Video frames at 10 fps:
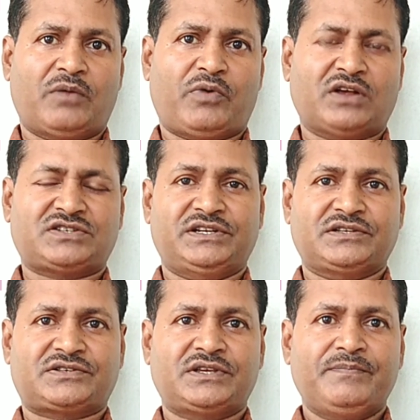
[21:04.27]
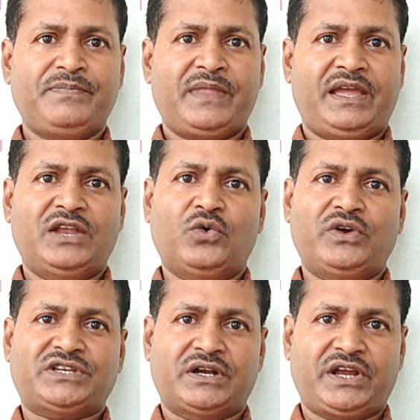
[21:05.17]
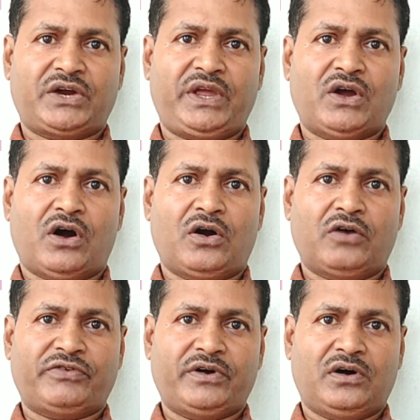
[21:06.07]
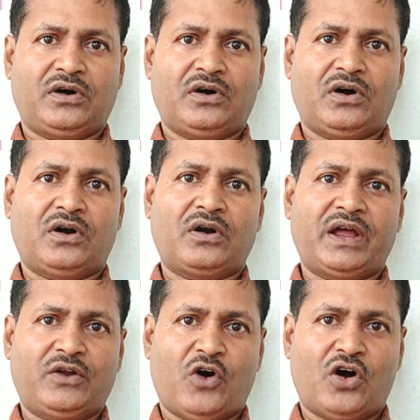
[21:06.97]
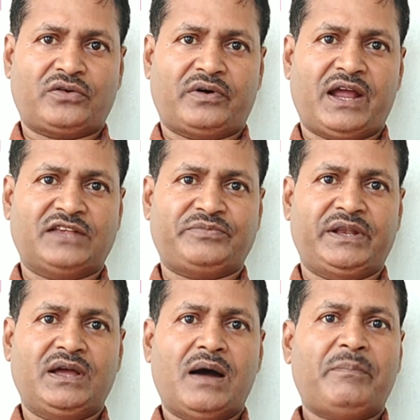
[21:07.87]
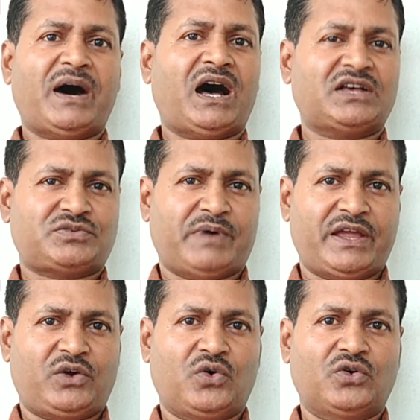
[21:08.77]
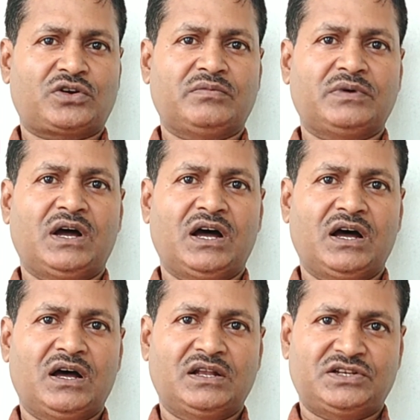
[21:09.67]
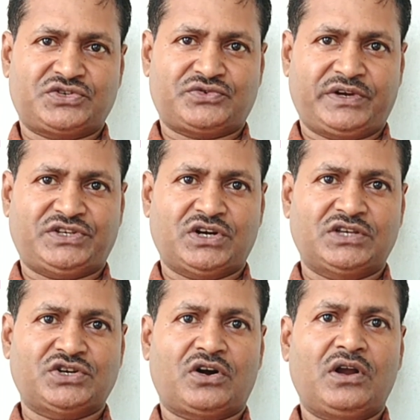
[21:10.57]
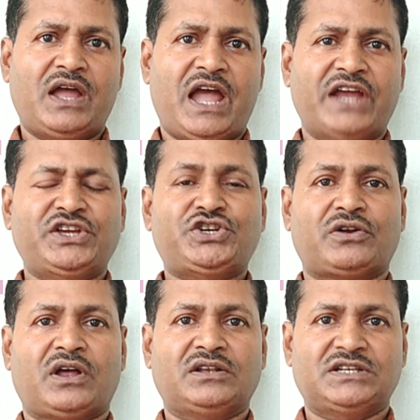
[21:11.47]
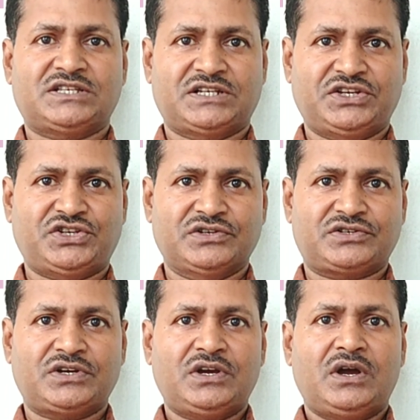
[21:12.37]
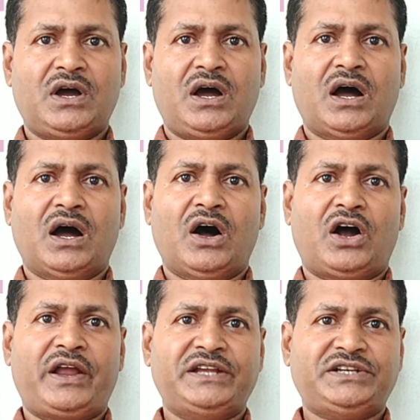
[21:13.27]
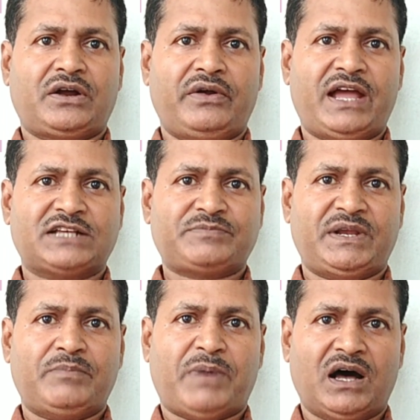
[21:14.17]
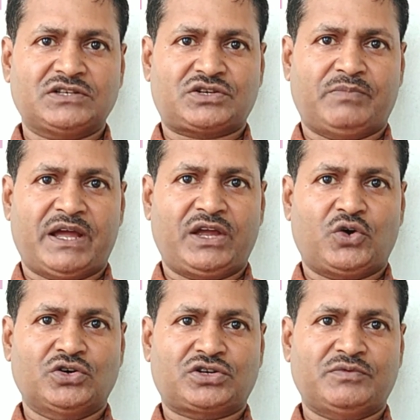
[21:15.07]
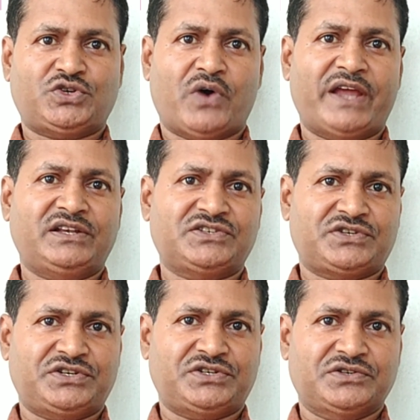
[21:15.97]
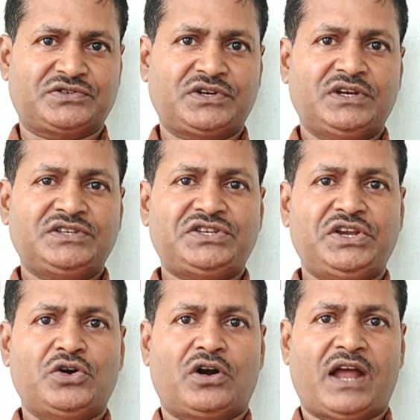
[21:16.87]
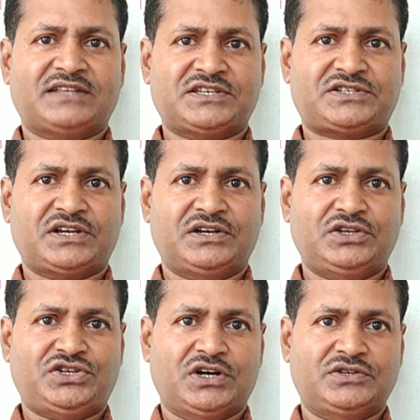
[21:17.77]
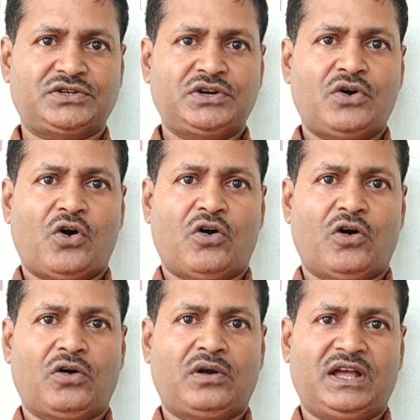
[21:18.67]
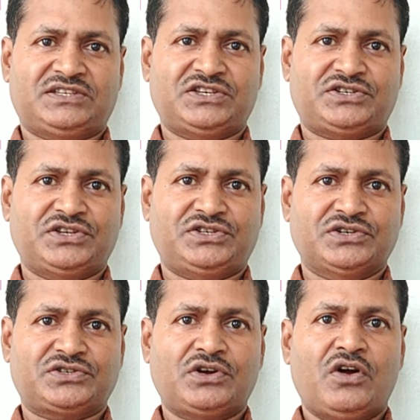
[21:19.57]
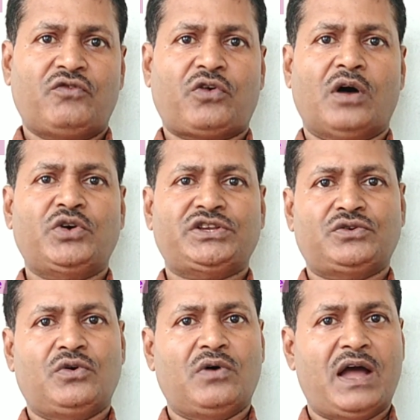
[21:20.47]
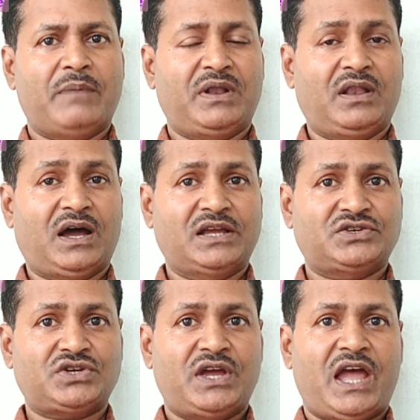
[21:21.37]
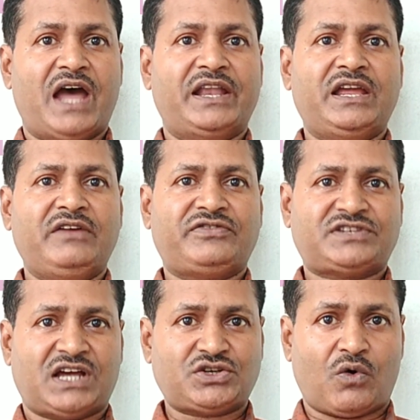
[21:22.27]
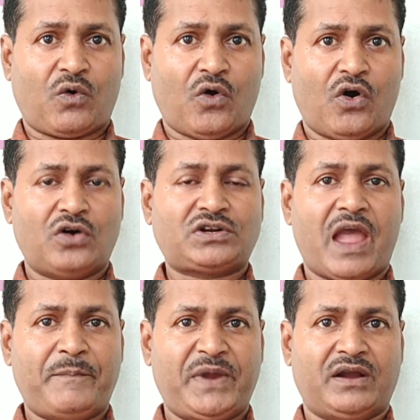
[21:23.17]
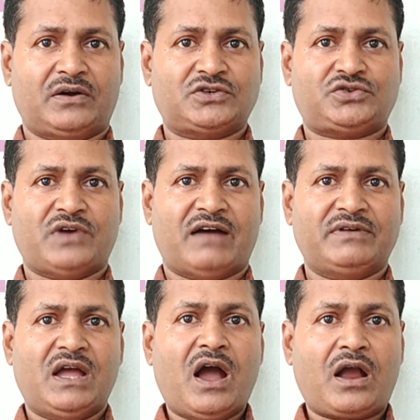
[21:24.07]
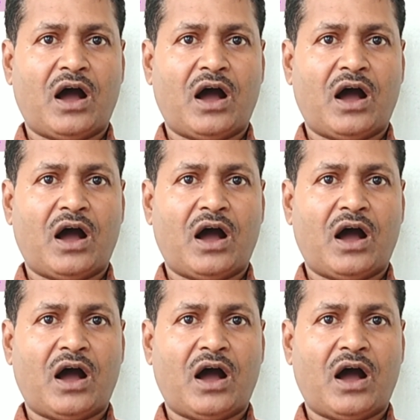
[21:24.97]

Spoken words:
or proceedings in which a decree or an order has been passed by a court of district judge or additional district judge, or a decree has been passed by a court of joint district judge, senior assistant judge or assistant judge, from which no appeal lies, and if such court appears to have